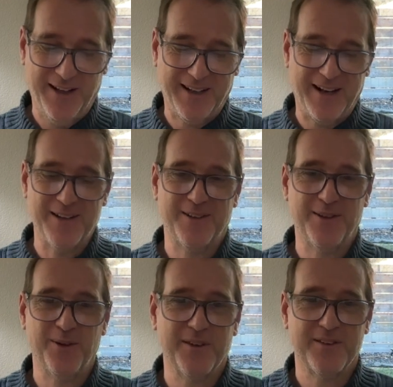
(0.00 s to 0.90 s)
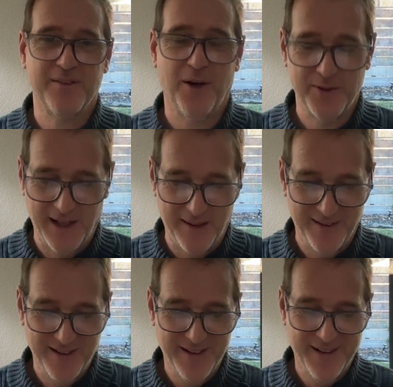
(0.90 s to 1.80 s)
like I could do this all
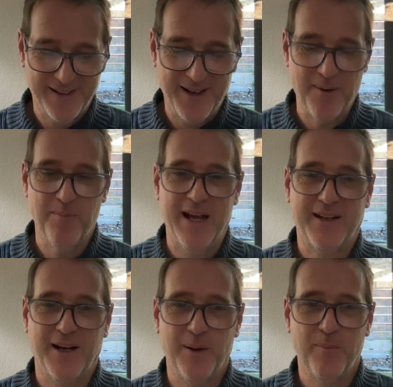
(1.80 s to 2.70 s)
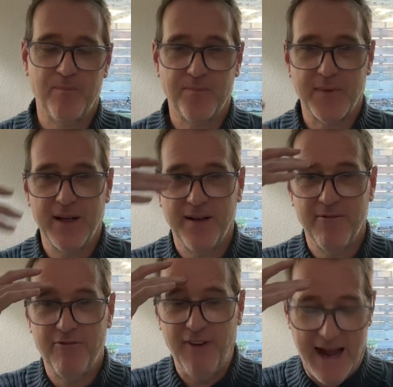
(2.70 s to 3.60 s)
day, kind of make up
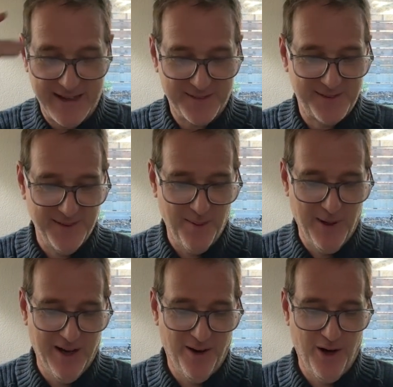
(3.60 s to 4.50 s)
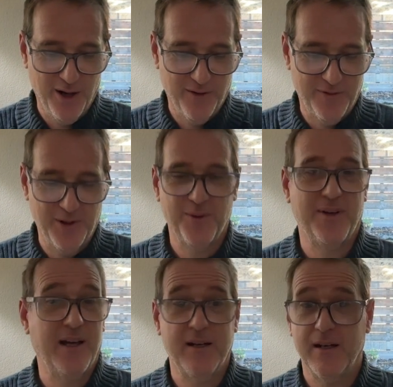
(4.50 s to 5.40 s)
facts about all of you.
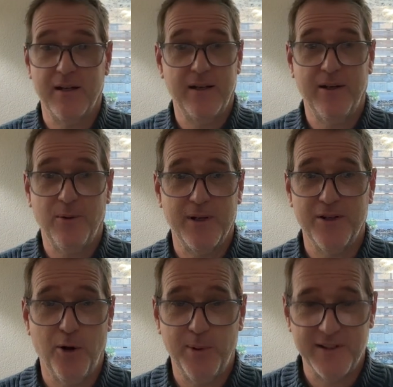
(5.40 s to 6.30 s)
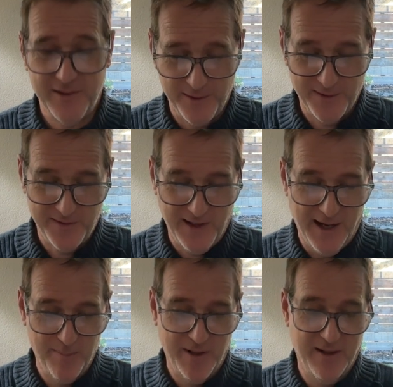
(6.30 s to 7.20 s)
And you know what? Nobody's here to
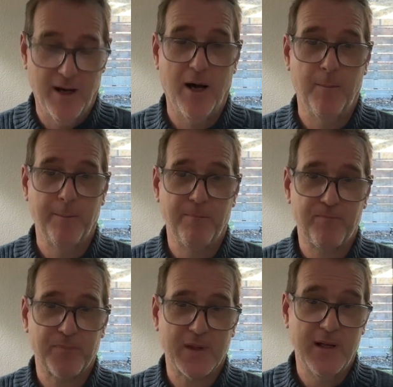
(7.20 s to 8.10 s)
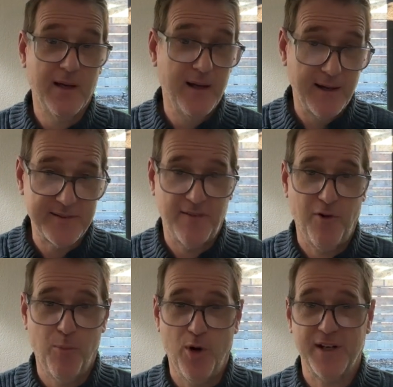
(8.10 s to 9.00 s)
stop me. Except
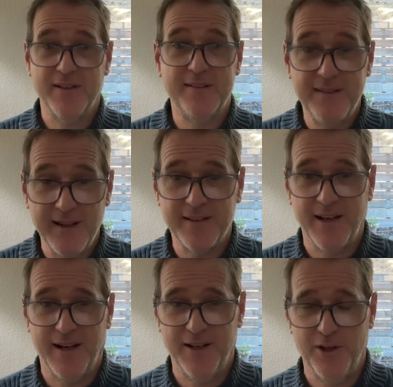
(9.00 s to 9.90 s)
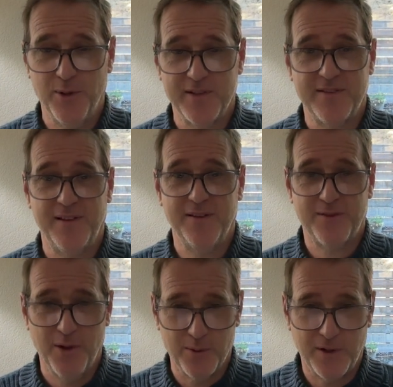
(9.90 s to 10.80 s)
for Morgan did get into USC,
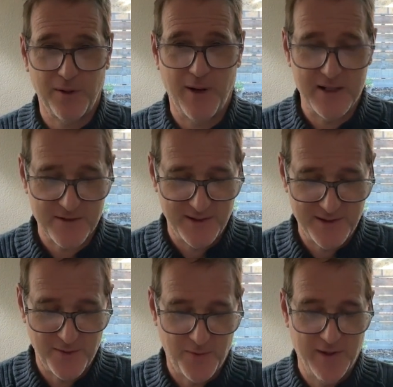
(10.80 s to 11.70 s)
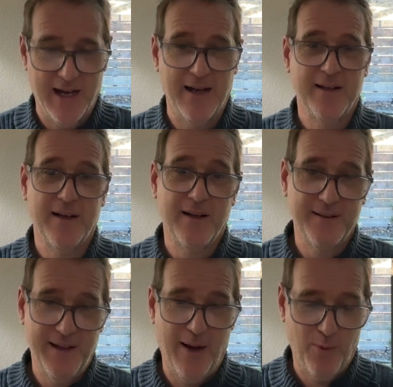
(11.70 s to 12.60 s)
so congratulations for that.
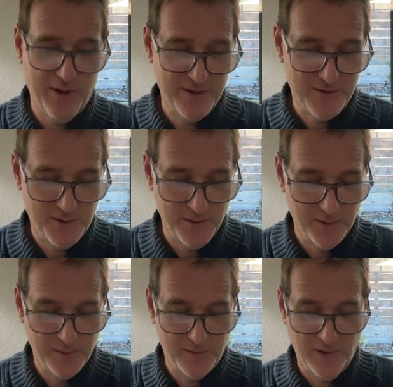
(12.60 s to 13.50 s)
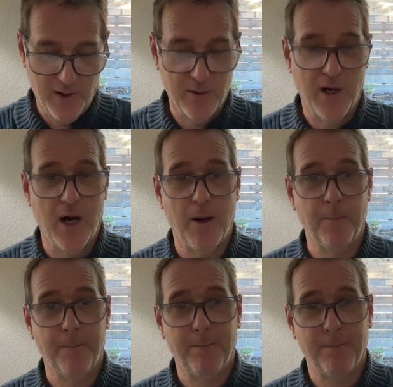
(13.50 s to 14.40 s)
That one is true. So,